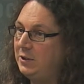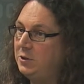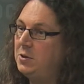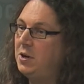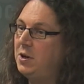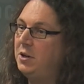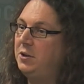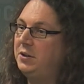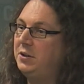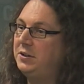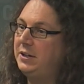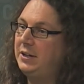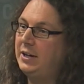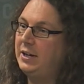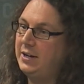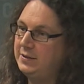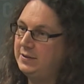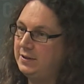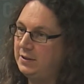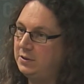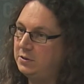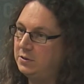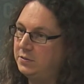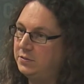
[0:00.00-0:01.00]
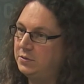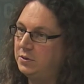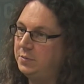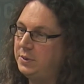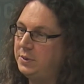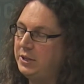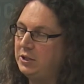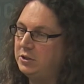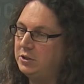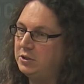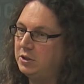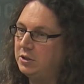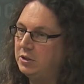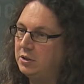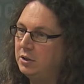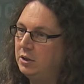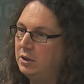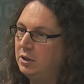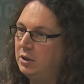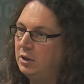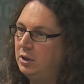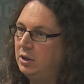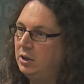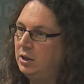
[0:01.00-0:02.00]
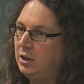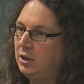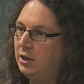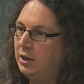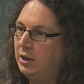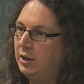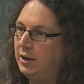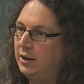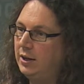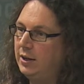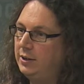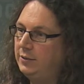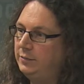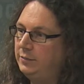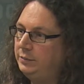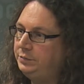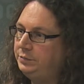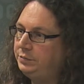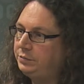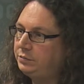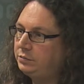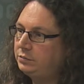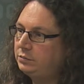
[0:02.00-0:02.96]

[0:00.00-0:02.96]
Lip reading: You are not analyzing the full picture, and